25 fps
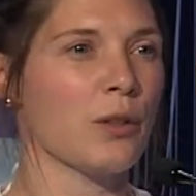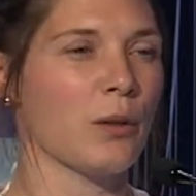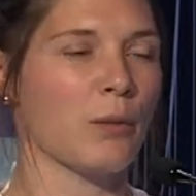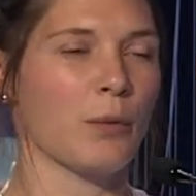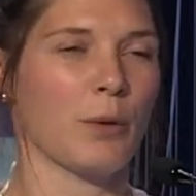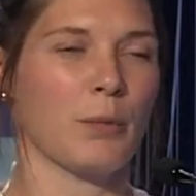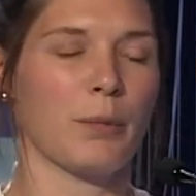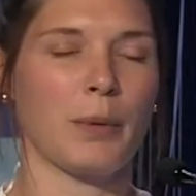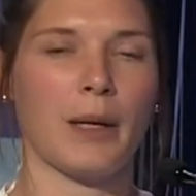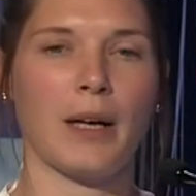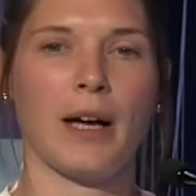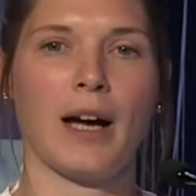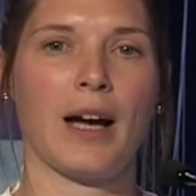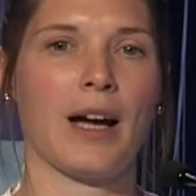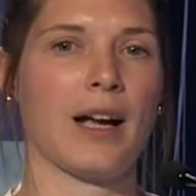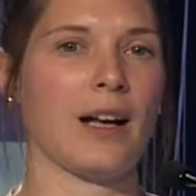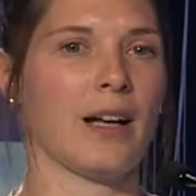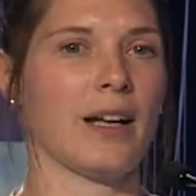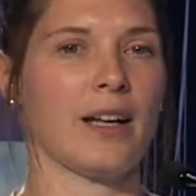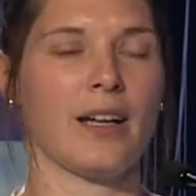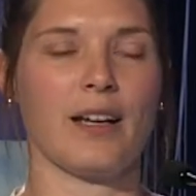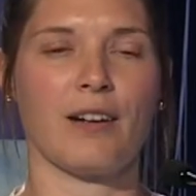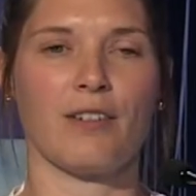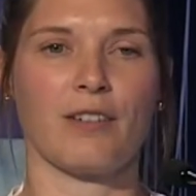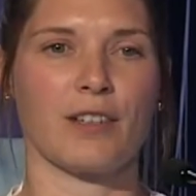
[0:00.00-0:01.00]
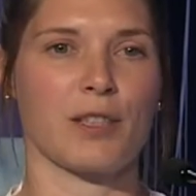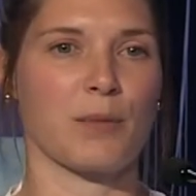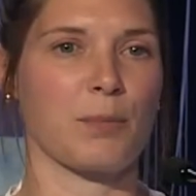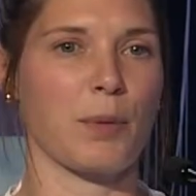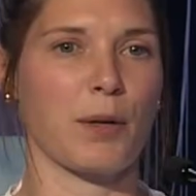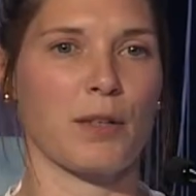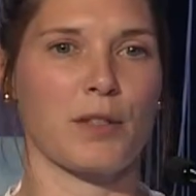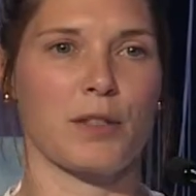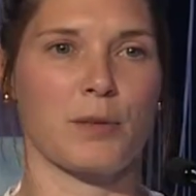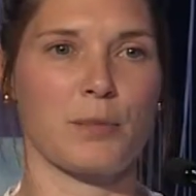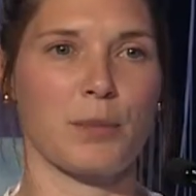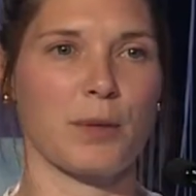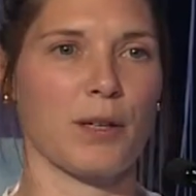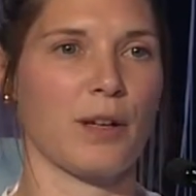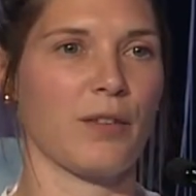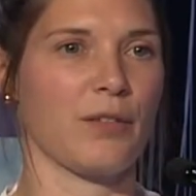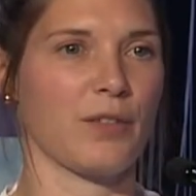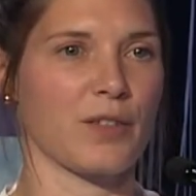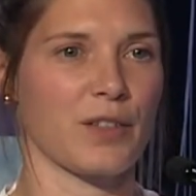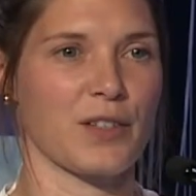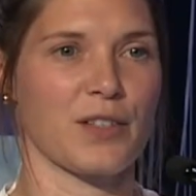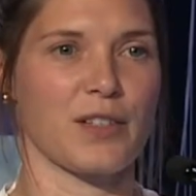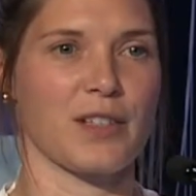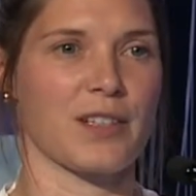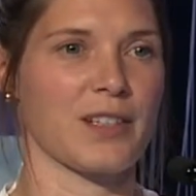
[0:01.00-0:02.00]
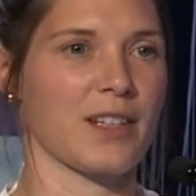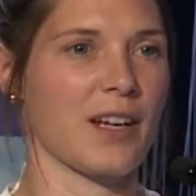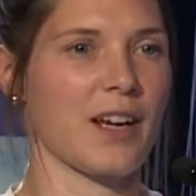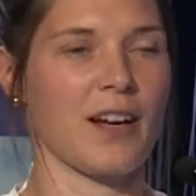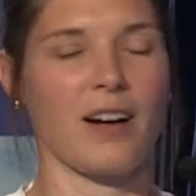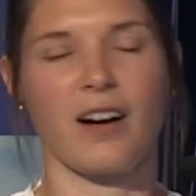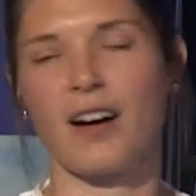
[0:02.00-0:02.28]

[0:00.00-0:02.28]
it would be highly irresponsible of us to say,